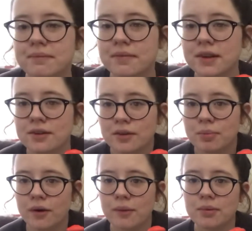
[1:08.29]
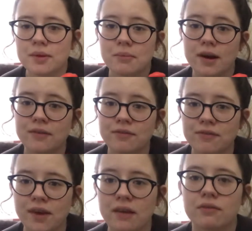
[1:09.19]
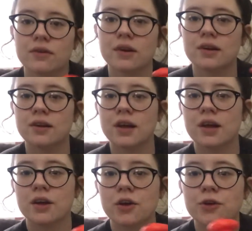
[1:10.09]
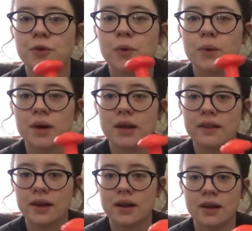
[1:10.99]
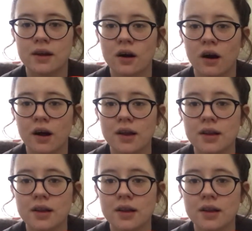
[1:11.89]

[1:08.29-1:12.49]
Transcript: This is probably my favorite toy that he got.